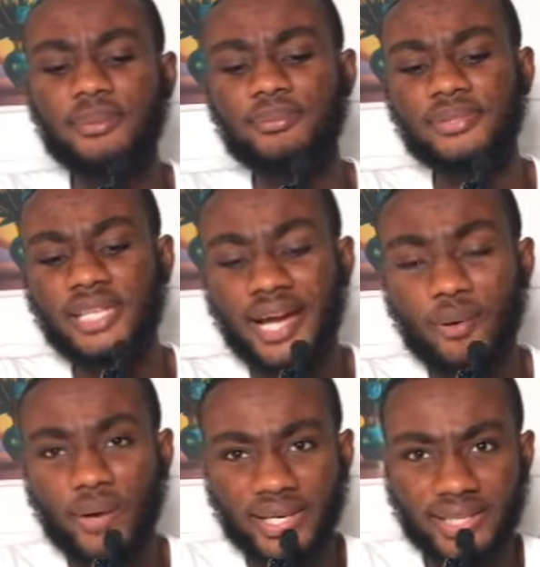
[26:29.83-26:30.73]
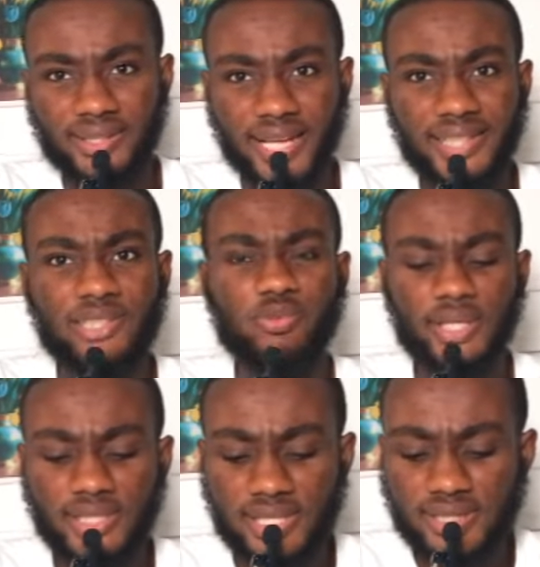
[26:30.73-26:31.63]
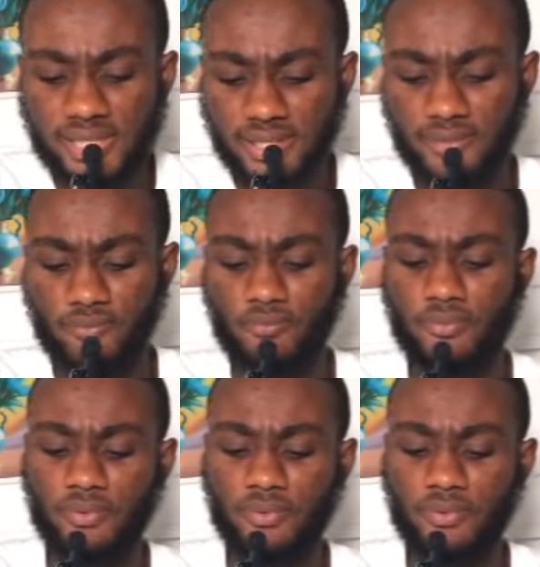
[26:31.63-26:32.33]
They are working, that is what they are saying,